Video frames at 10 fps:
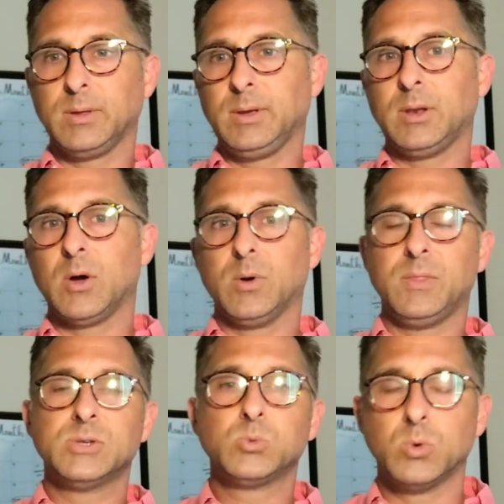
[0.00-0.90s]
you know, and
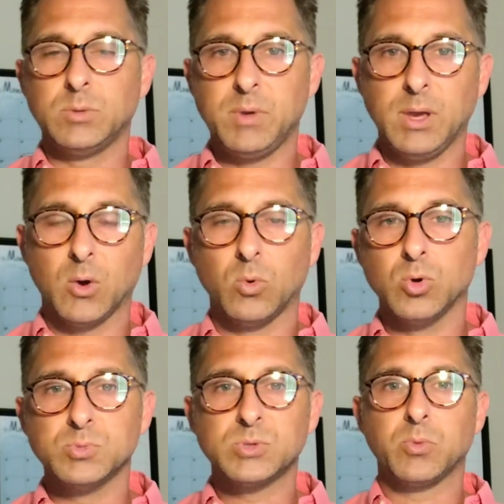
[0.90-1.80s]
this would be a
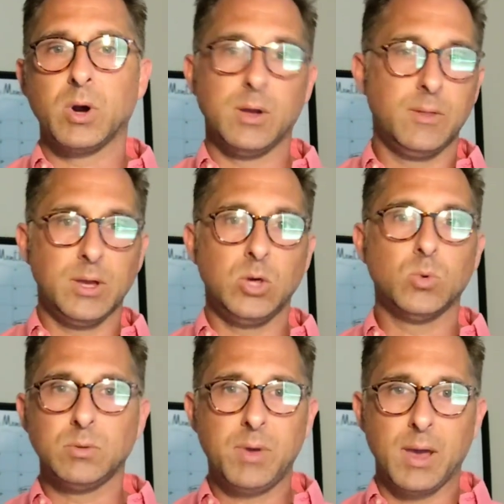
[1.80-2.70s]
room spray that you
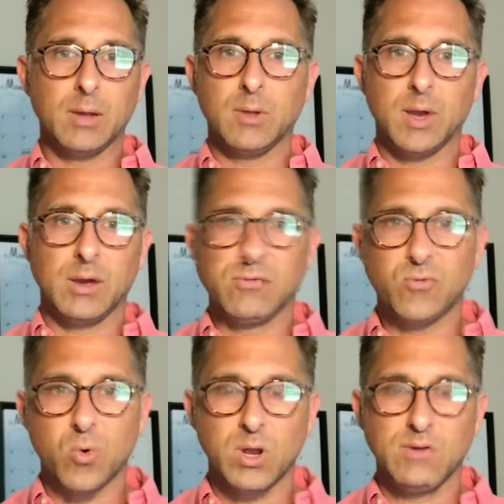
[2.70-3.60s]
would pay like
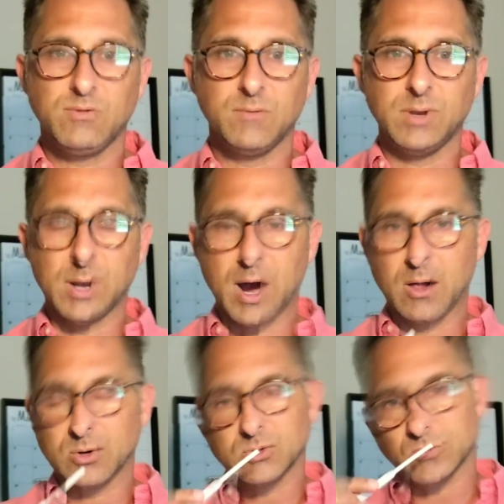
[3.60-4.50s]
$40,
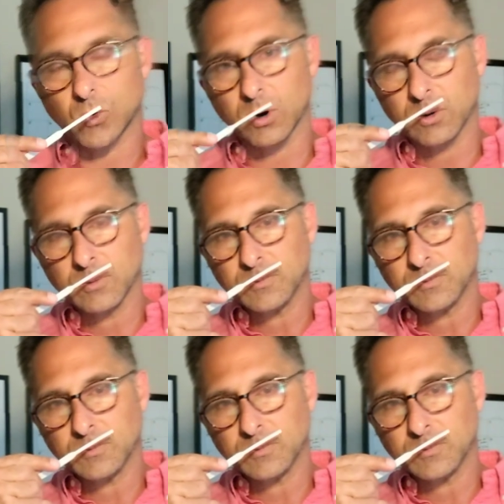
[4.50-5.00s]
$50 for.